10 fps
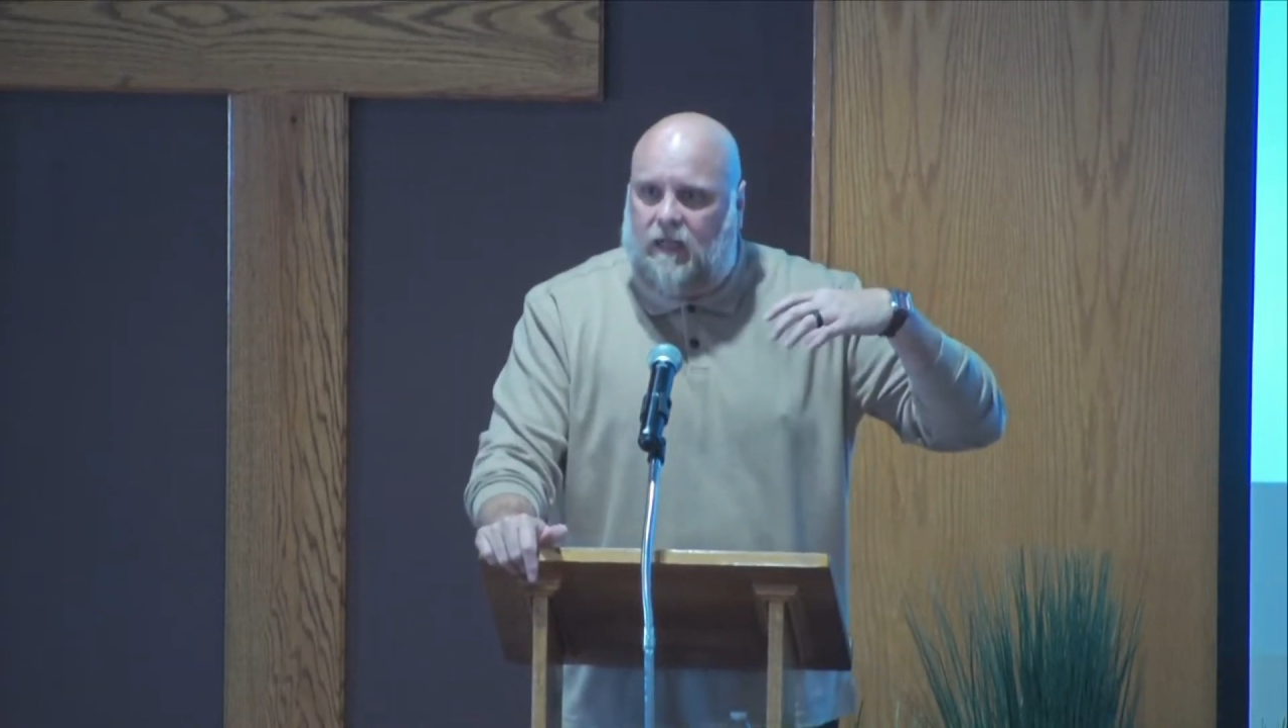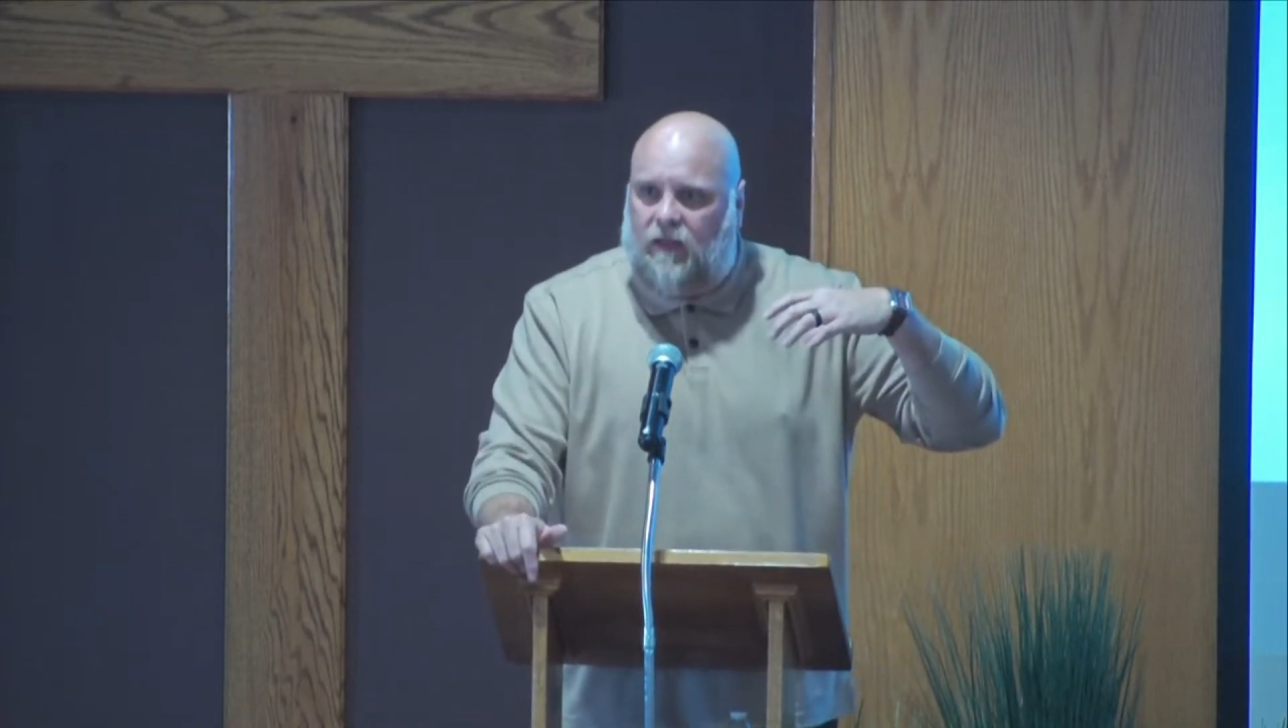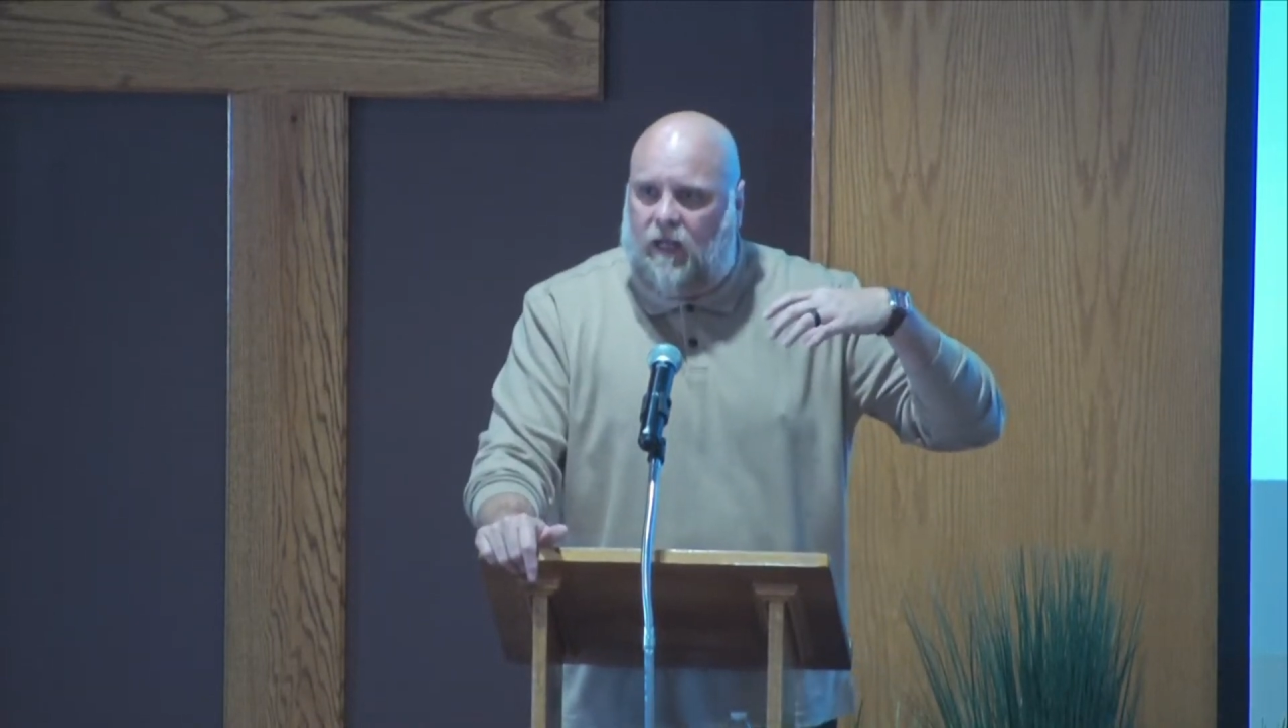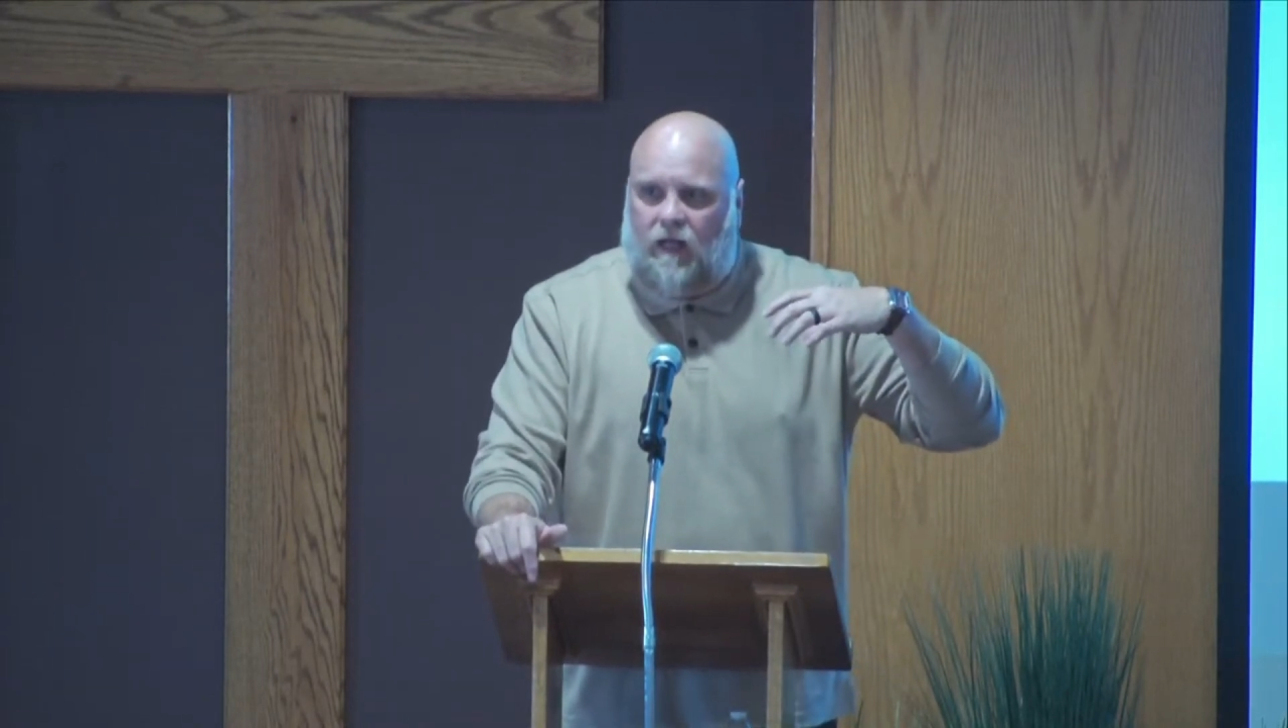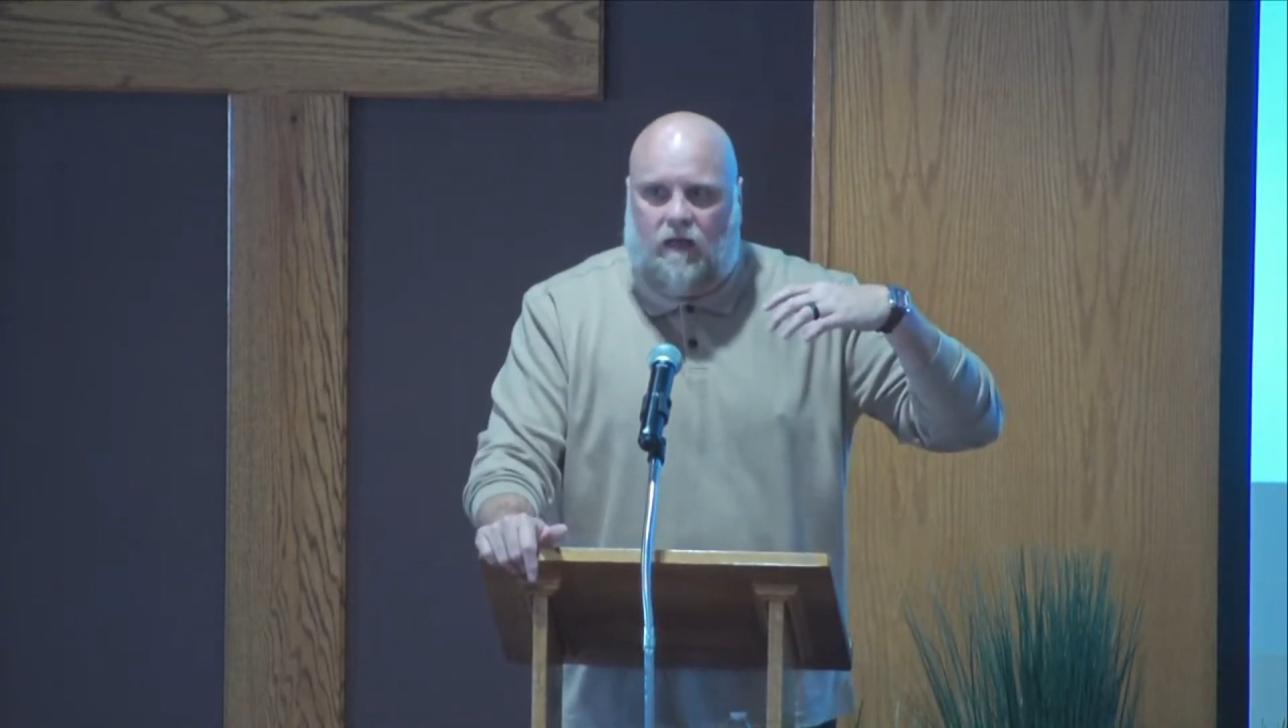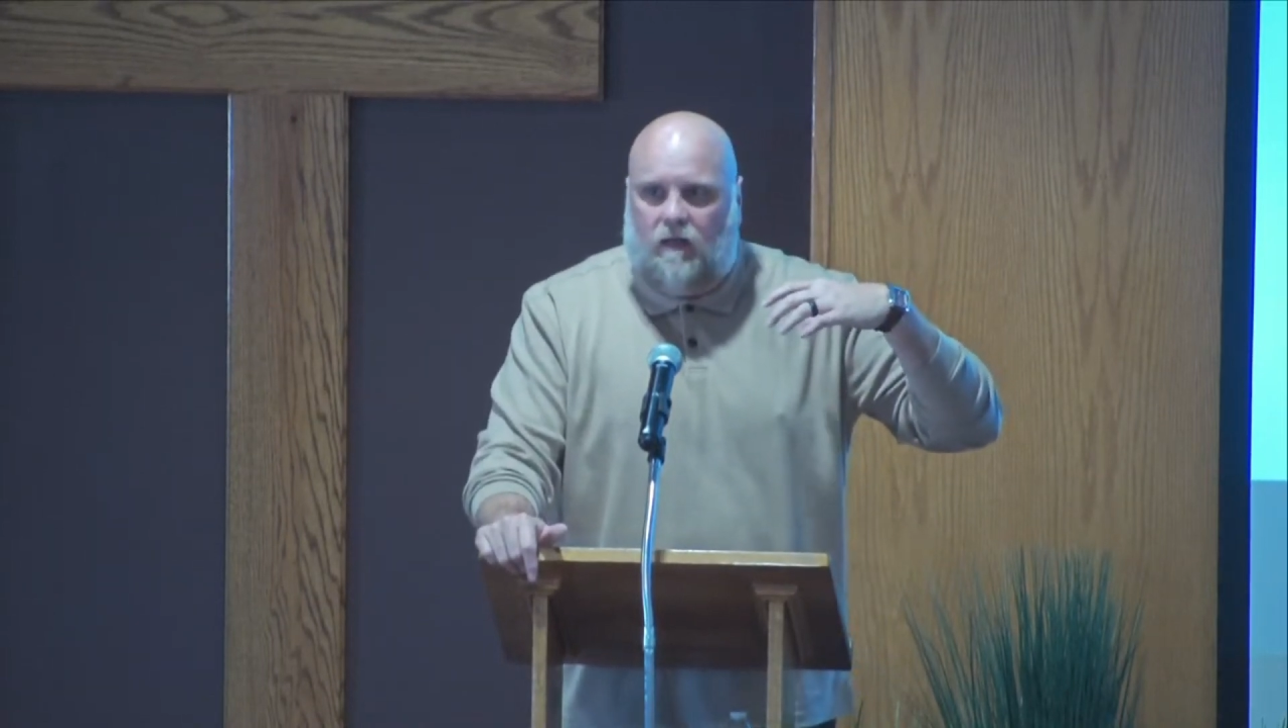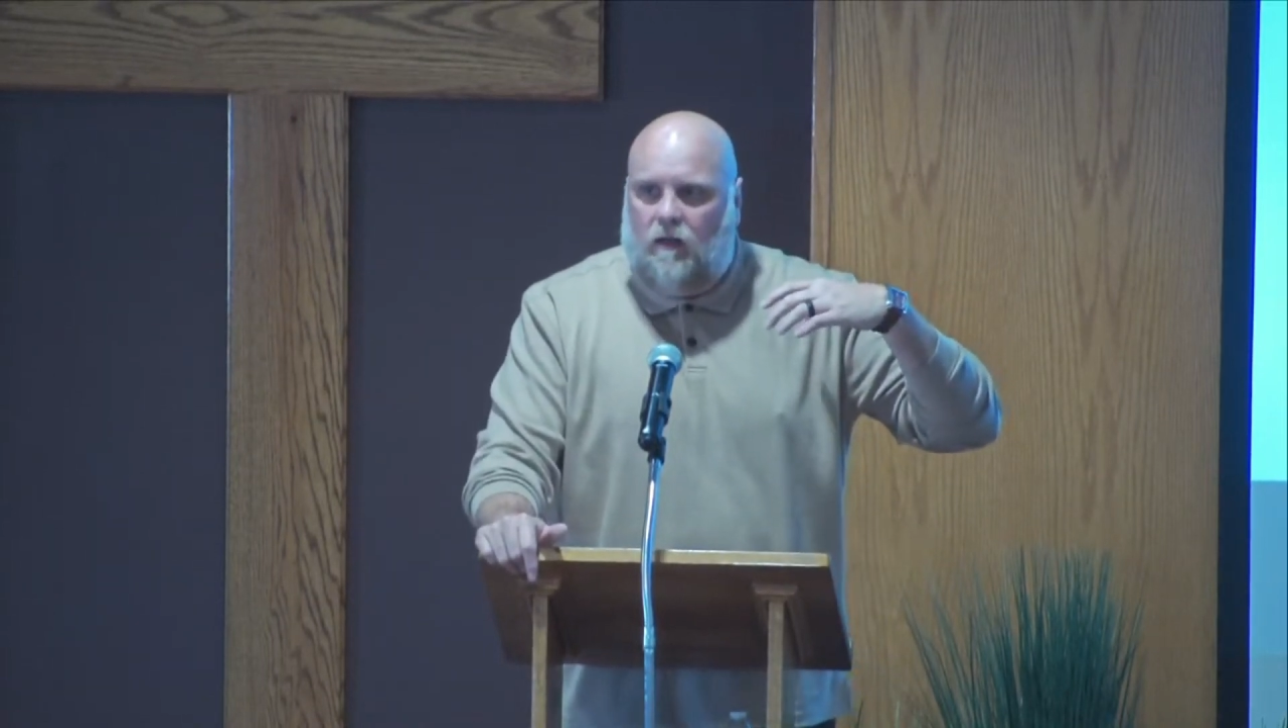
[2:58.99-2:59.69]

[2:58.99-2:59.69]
that